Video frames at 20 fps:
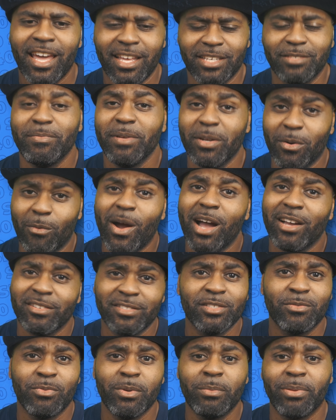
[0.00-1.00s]
It's been a while
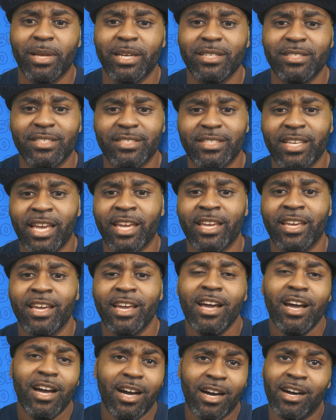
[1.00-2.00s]
since we played the Saints,
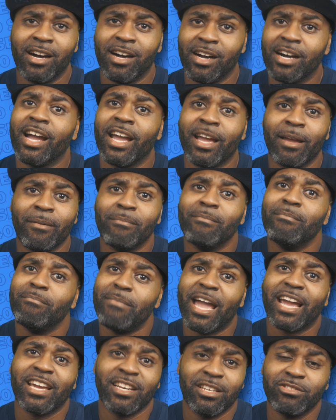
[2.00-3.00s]
uh, and
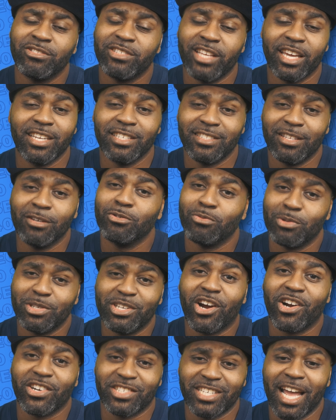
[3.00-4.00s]
back in those days, those were
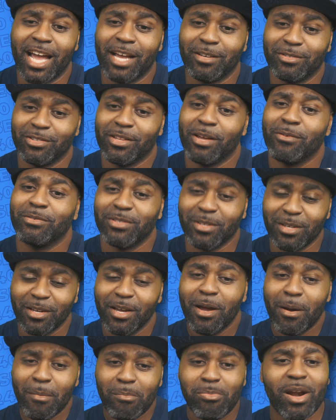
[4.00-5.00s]
dark times, so that was a
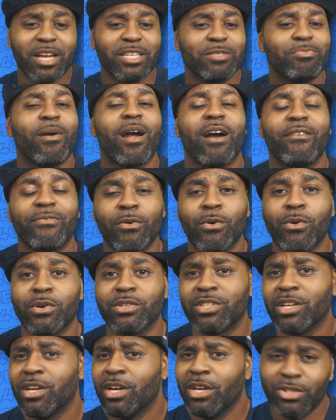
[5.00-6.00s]
bright spot for
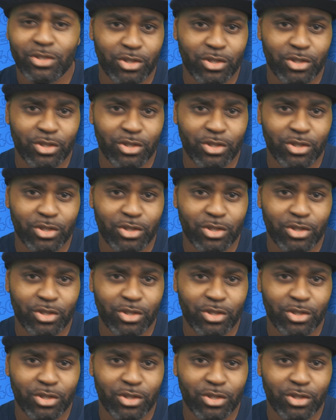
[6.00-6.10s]
us.